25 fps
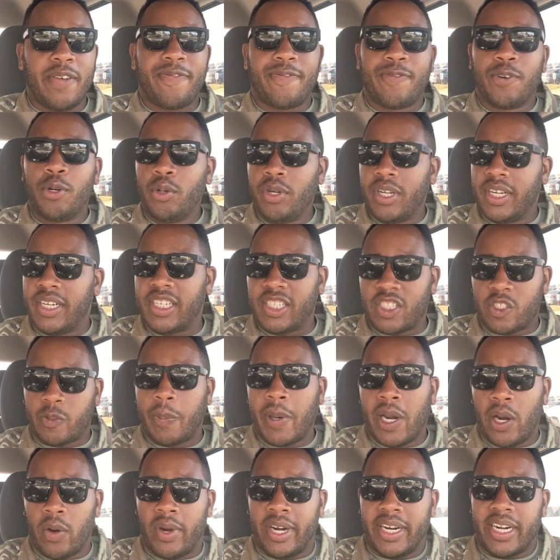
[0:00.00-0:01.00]
fruit of the
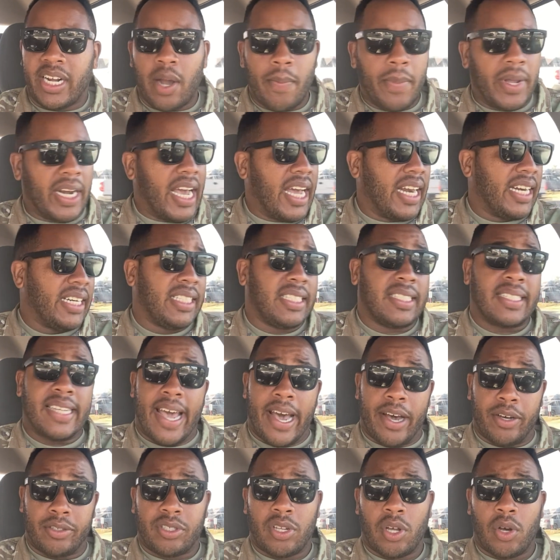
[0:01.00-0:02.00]
spirit coming out of these
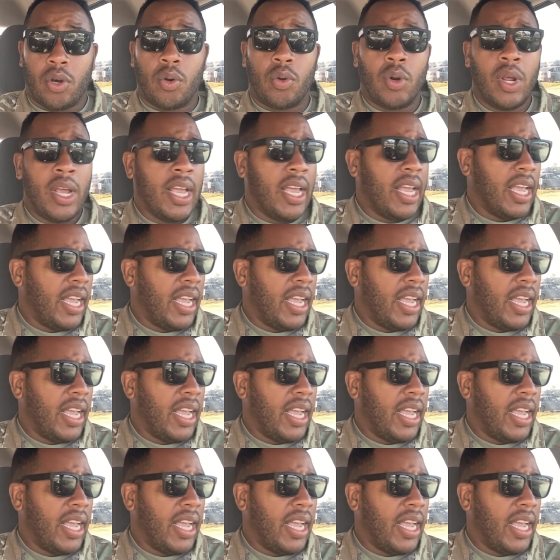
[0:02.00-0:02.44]
households?